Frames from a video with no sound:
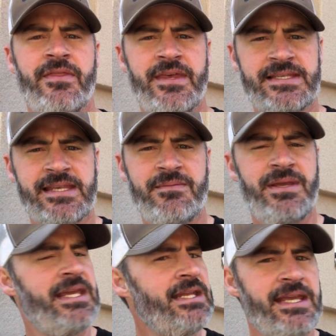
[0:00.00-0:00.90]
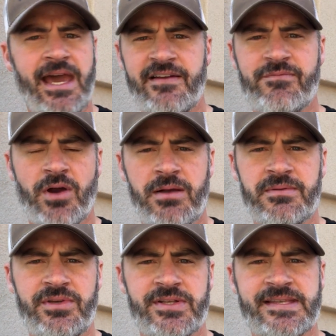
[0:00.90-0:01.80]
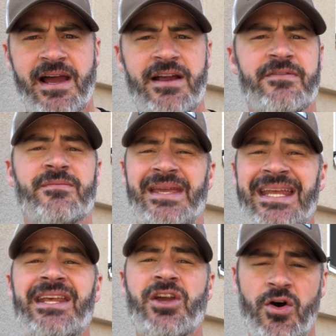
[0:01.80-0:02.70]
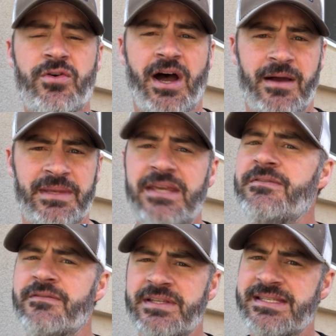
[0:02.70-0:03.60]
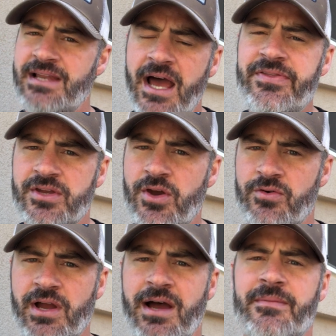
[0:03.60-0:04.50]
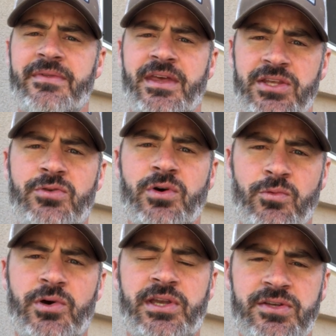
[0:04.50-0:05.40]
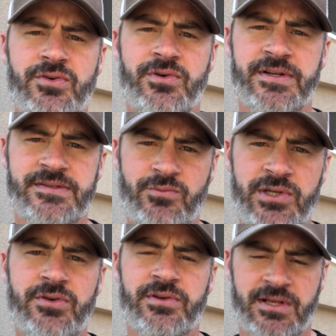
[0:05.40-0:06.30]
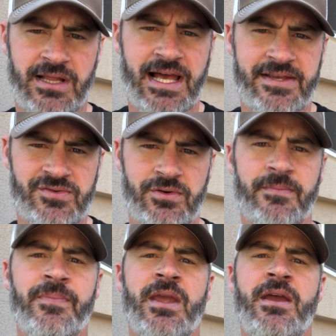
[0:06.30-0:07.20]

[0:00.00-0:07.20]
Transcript: This can be any kind of problem you desire from any COCOM, even if it's not the COCOM that you are working towards when you're in the classroom.